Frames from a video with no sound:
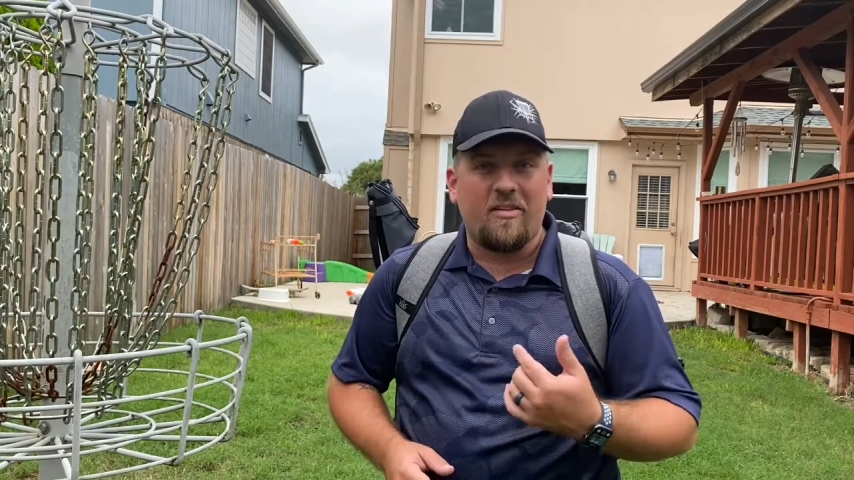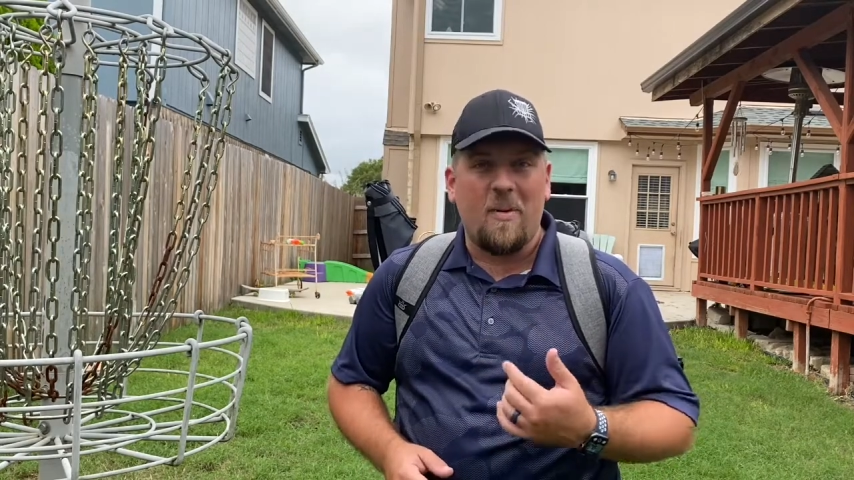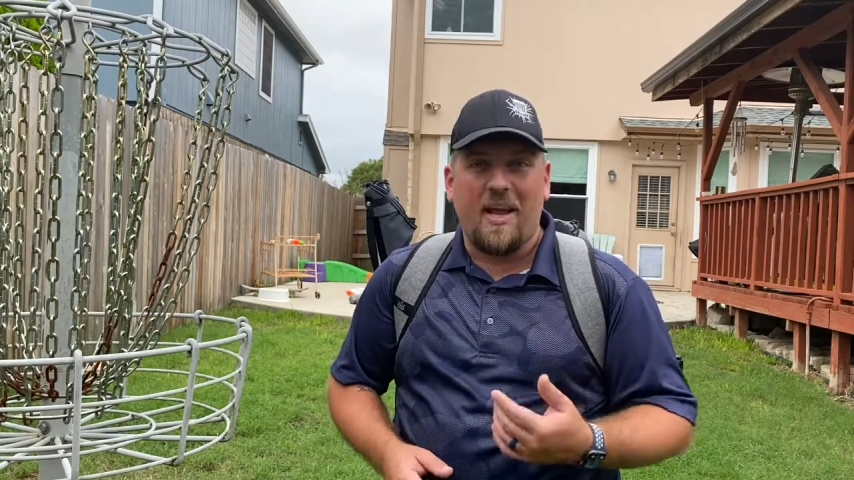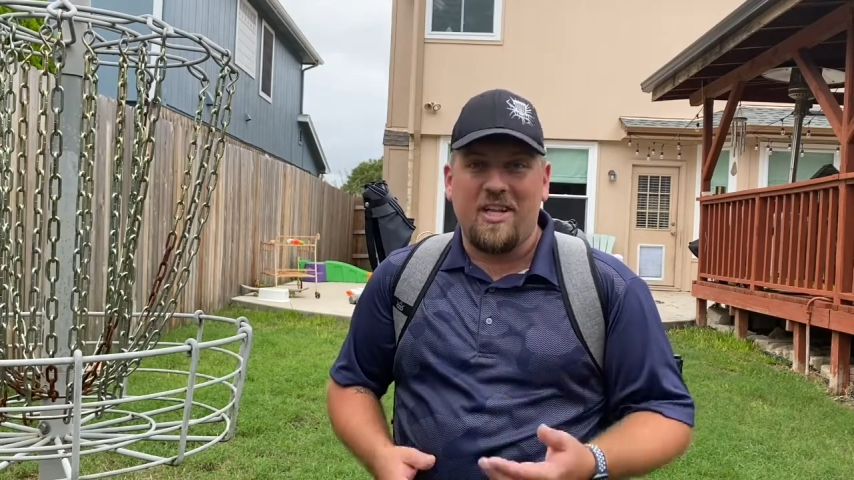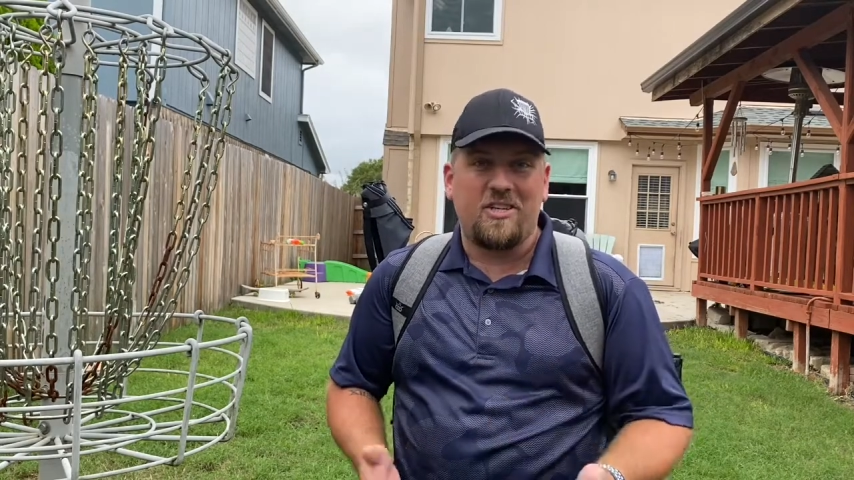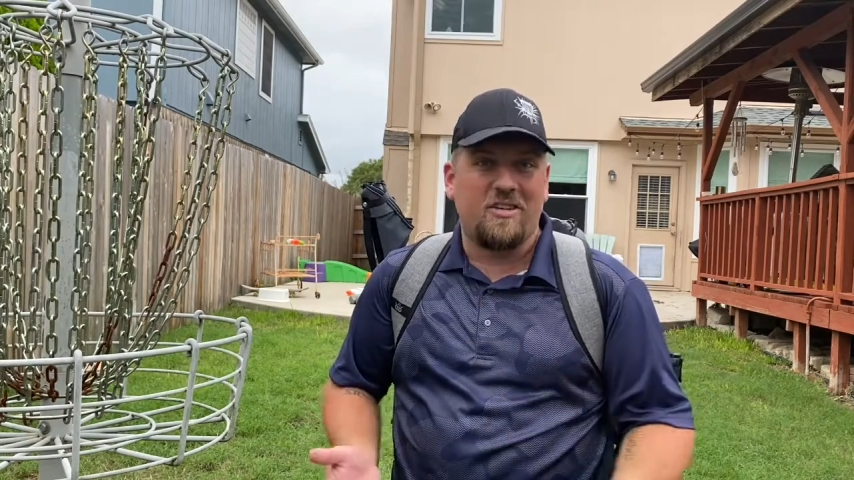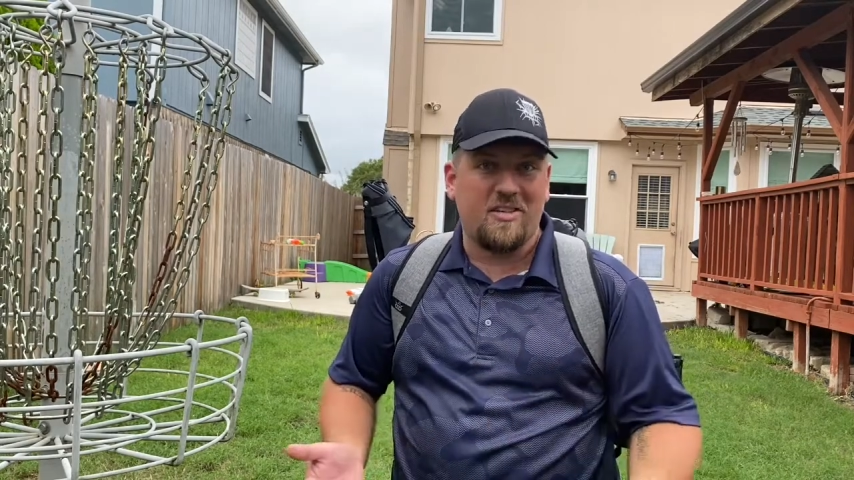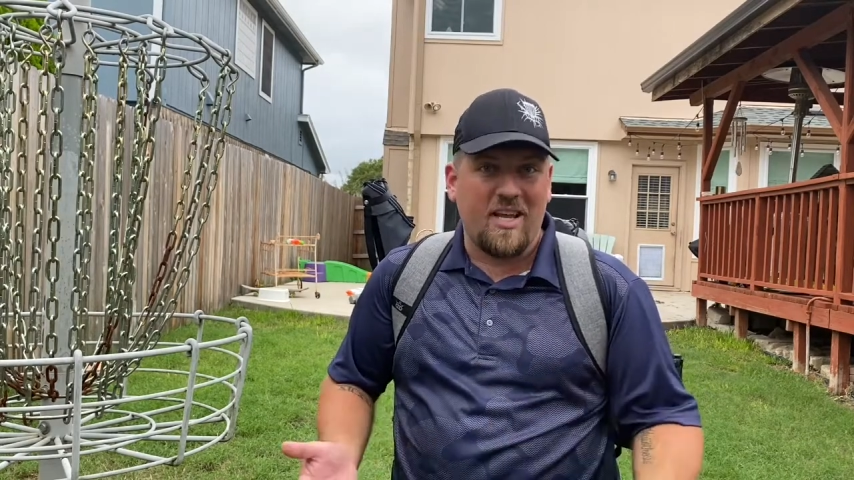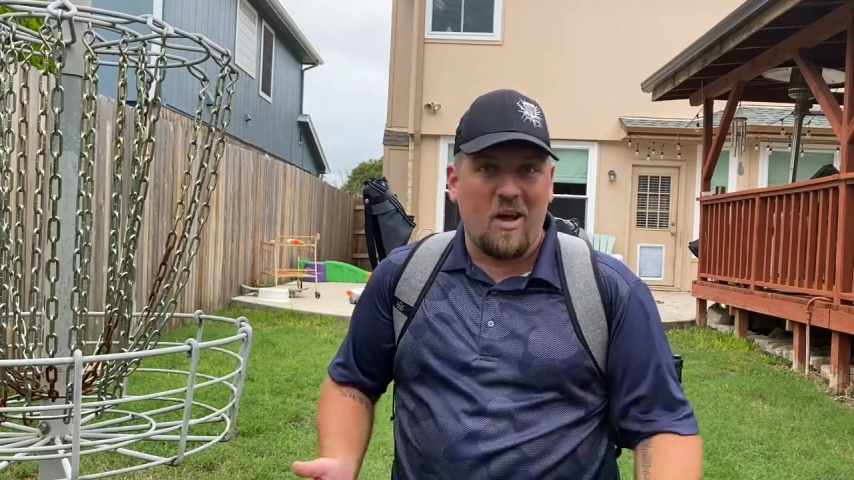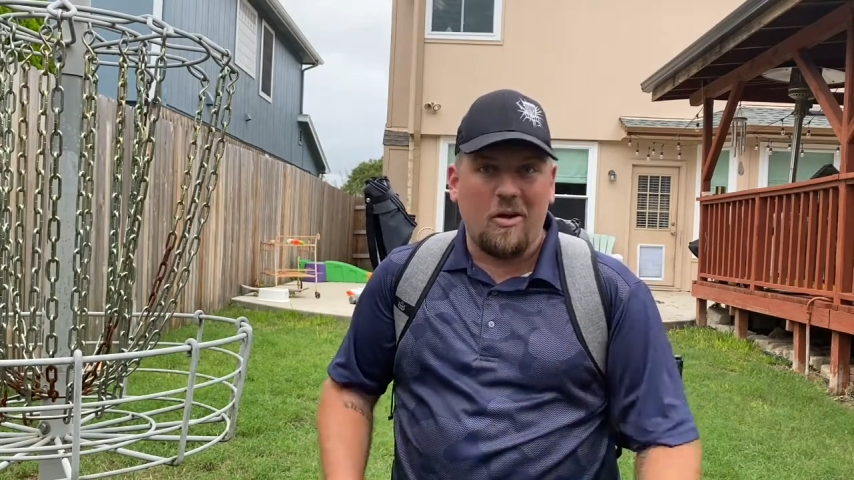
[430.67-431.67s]
I can get you a
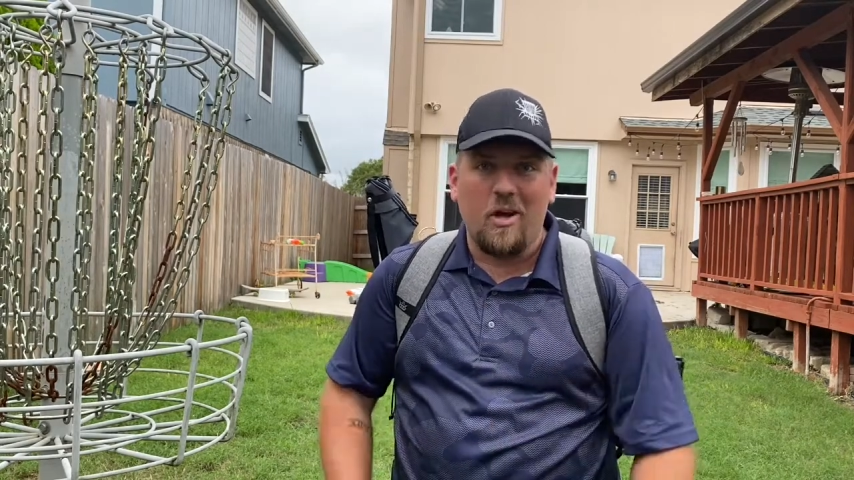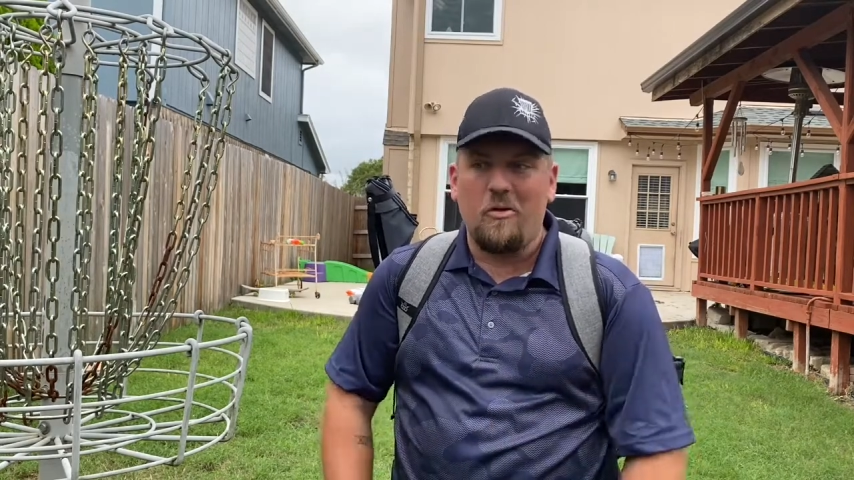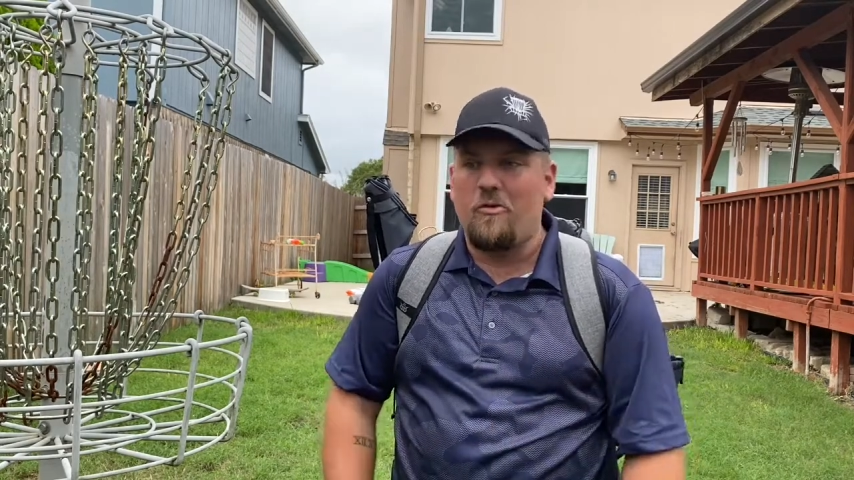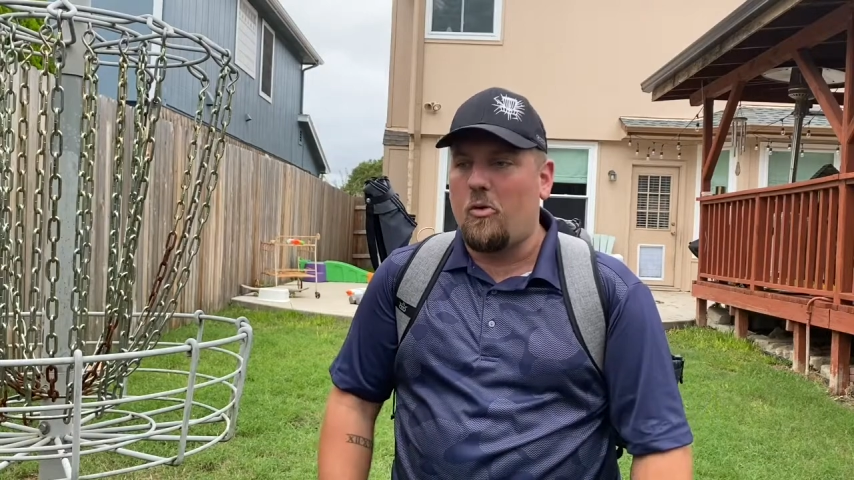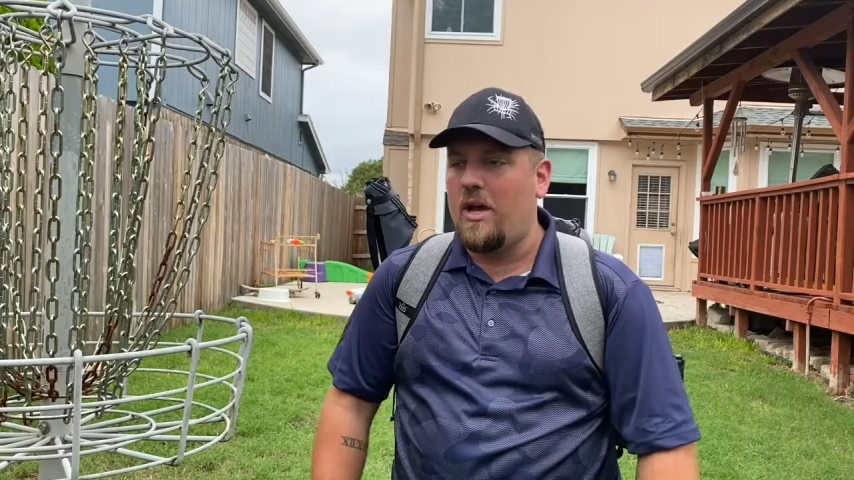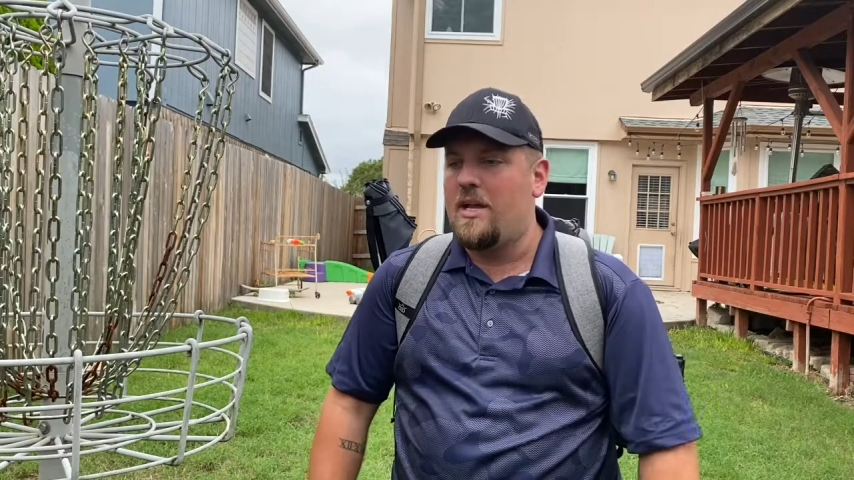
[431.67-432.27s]
discount code for it